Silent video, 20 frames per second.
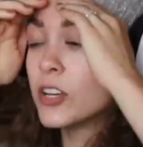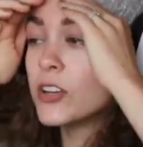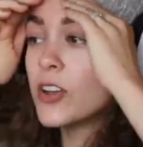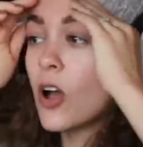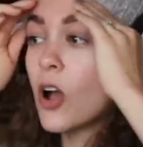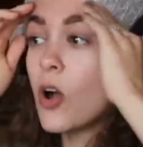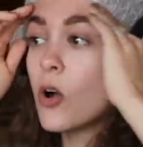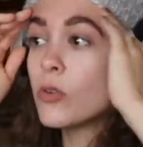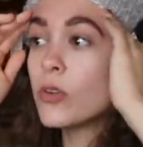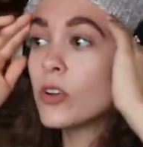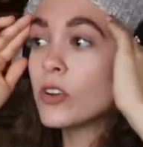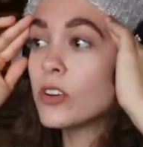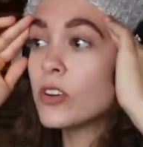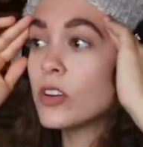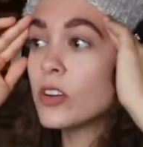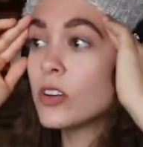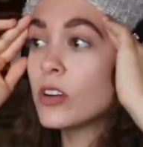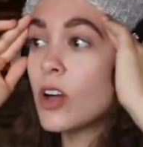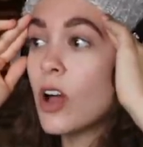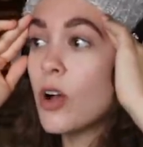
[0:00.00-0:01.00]
No, no, no,
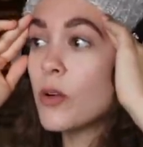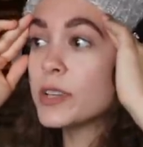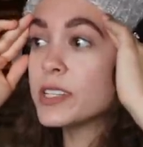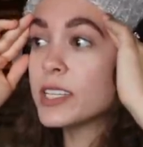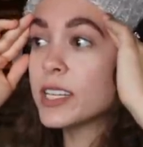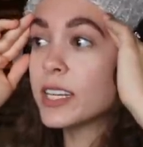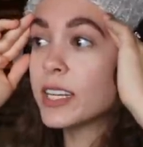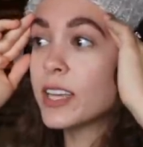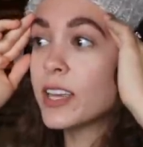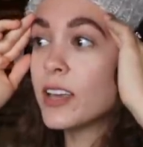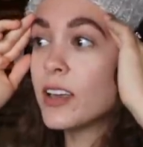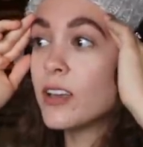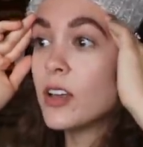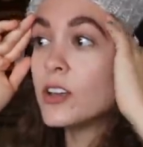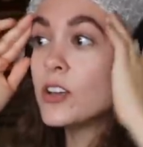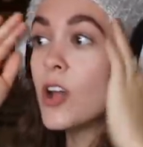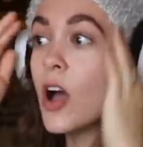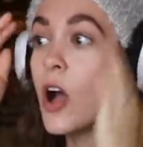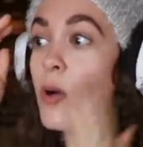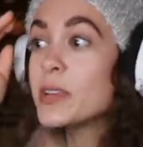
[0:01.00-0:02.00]
no, no, no. He's gonna kill.
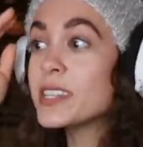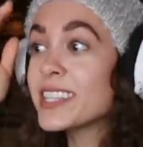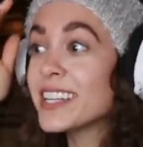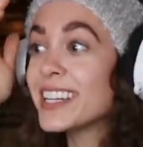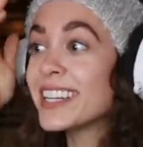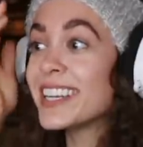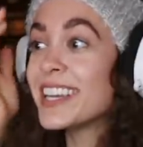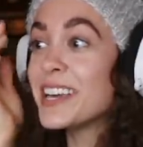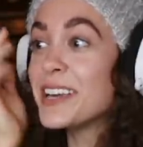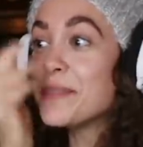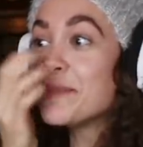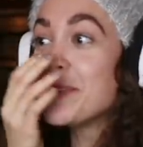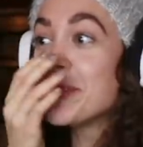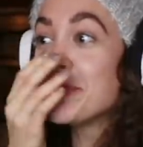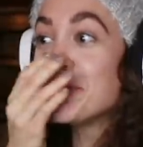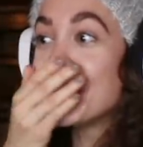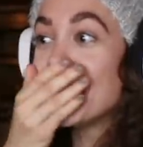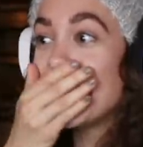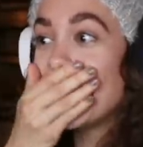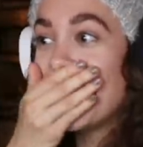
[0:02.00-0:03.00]
No, he's gonna kill Bill
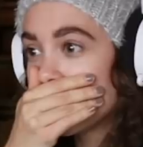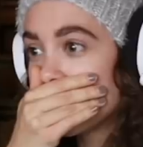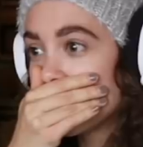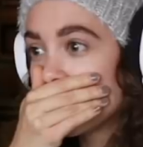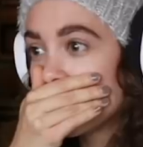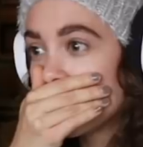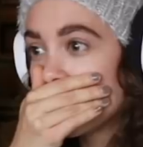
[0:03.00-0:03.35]
Murray. no!